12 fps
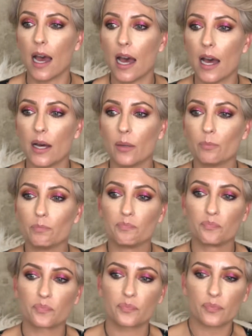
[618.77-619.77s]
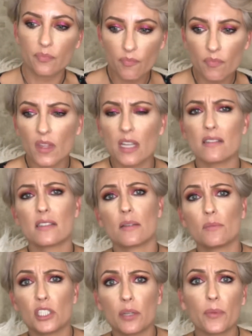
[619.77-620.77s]
Um,
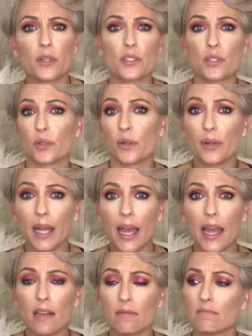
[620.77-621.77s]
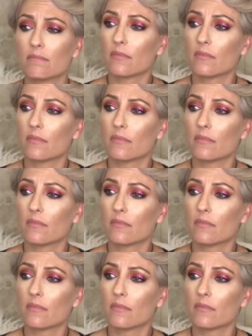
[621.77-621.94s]
some shimmers are okay.